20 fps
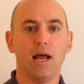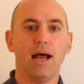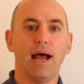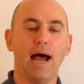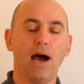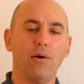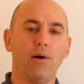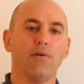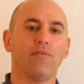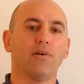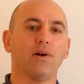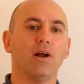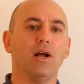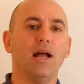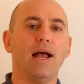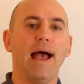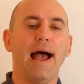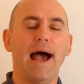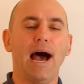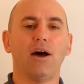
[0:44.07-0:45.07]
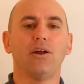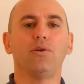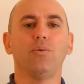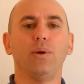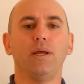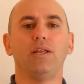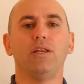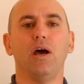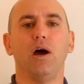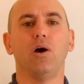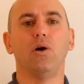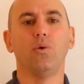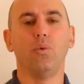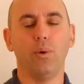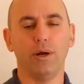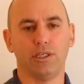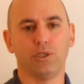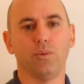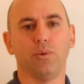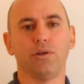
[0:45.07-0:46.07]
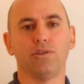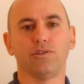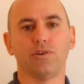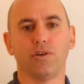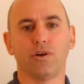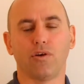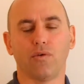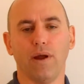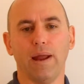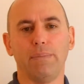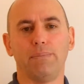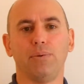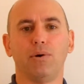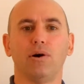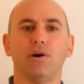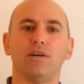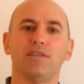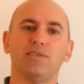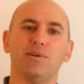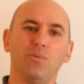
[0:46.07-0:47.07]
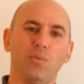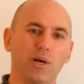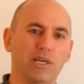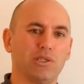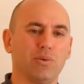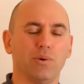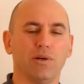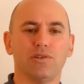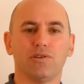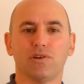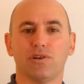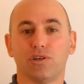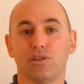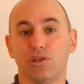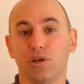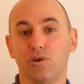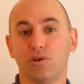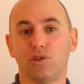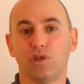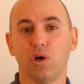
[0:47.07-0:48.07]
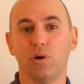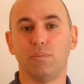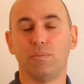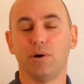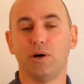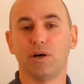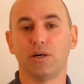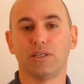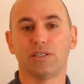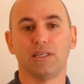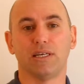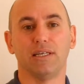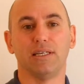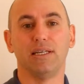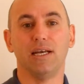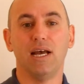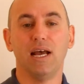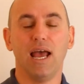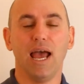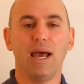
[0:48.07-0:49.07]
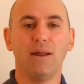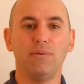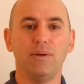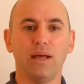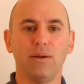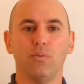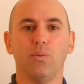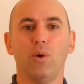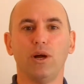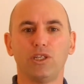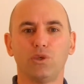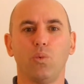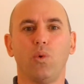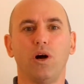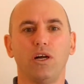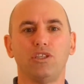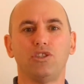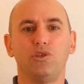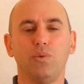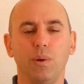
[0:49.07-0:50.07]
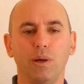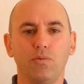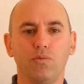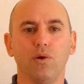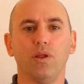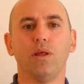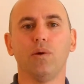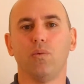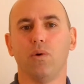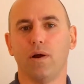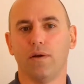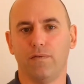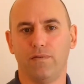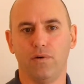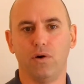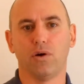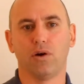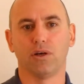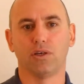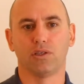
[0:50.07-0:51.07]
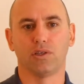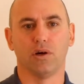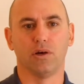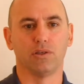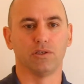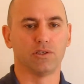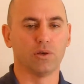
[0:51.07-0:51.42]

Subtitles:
However, how do we know which ones are the great books and which ones are the so-so books and which ones do we really want to focus on?